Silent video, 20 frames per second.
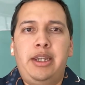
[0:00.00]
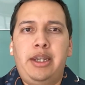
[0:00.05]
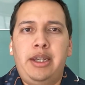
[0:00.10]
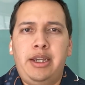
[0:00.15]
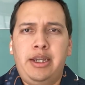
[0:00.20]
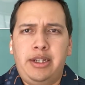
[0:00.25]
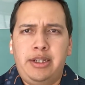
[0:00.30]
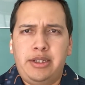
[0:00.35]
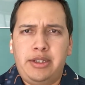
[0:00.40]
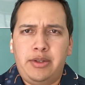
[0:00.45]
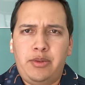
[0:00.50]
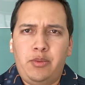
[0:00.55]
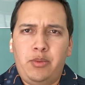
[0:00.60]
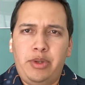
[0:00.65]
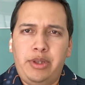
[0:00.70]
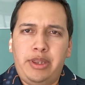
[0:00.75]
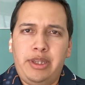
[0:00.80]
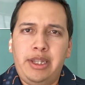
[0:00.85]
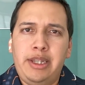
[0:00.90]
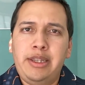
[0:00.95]
And
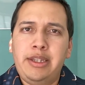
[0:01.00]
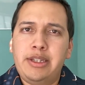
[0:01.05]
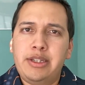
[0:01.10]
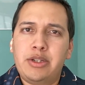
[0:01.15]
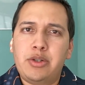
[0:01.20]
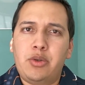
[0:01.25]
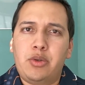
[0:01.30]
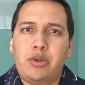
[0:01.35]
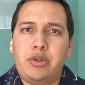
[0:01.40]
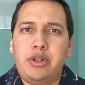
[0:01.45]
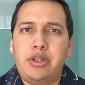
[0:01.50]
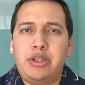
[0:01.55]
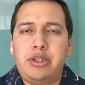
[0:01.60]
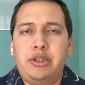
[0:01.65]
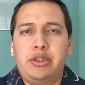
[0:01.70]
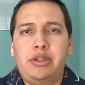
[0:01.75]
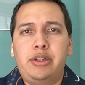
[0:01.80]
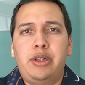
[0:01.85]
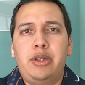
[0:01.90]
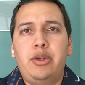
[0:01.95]
within this course,
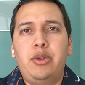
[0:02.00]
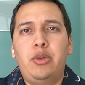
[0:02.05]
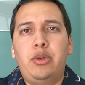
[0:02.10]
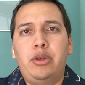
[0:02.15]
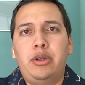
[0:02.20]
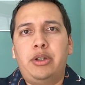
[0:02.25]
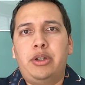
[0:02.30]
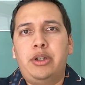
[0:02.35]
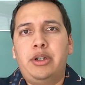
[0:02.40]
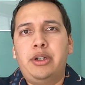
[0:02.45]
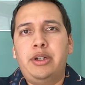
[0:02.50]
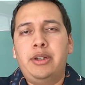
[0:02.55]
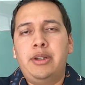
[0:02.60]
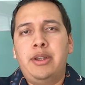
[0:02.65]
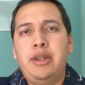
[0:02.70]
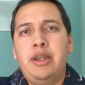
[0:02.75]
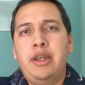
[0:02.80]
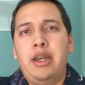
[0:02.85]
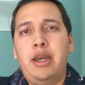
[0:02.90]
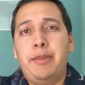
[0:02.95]
you'll learn
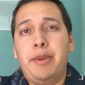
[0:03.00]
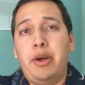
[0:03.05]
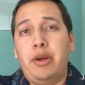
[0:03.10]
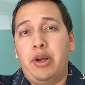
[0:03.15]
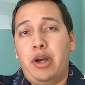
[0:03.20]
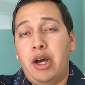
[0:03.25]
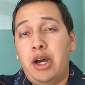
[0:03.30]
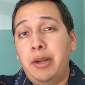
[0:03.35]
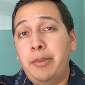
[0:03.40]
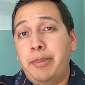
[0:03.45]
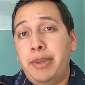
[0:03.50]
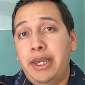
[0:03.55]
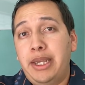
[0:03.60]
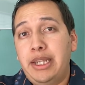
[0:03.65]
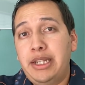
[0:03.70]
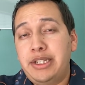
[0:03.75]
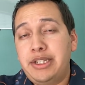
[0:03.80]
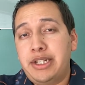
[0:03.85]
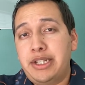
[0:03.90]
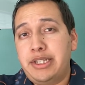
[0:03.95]
about
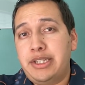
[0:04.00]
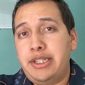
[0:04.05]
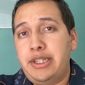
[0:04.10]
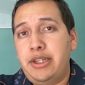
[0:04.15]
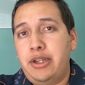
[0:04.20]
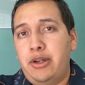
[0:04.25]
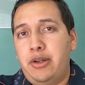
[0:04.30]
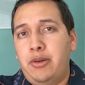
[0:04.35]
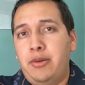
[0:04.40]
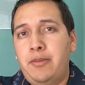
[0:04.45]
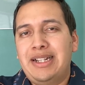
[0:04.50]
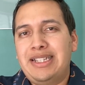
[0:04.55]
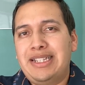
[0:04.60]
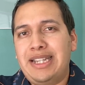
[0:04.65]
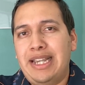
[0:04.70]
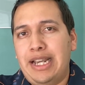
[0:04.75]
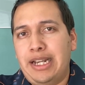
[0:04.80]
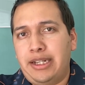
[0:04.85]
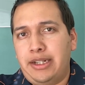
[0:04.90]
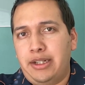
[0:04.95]
on-page SEO,
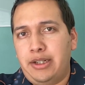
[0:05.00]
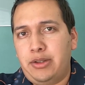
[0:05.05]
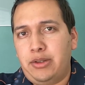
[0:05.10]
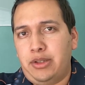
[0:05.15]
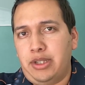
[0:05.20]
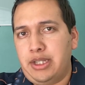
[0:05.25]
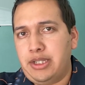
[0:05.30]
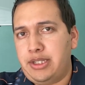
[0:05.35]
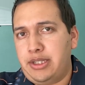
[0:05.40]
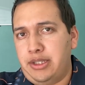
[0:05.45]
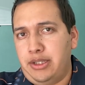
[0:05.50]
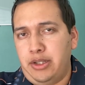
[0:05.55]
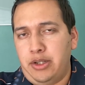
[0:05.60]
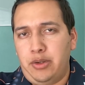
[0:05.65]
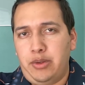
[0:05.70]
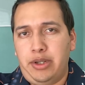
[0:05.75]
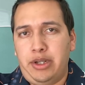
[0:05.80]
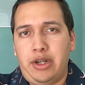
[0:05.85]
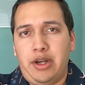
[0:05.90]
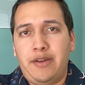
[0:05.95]
technical
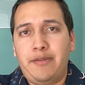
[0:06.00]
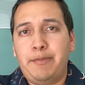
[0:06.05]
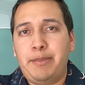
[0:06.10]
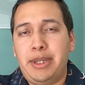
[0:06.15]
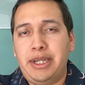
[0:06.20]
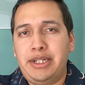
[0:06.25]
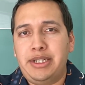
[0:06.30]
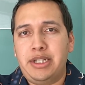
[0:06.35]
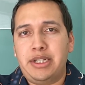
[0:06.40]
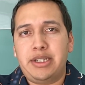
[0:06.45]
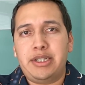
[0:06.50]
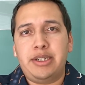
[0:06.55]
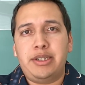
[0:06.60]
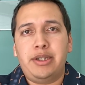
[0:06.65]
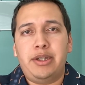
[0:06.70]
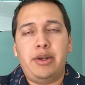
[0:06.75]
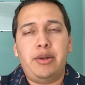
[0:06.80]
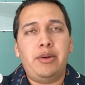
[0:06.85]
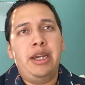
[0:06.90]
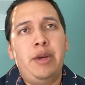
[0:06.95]
SEO, and off-page SEO.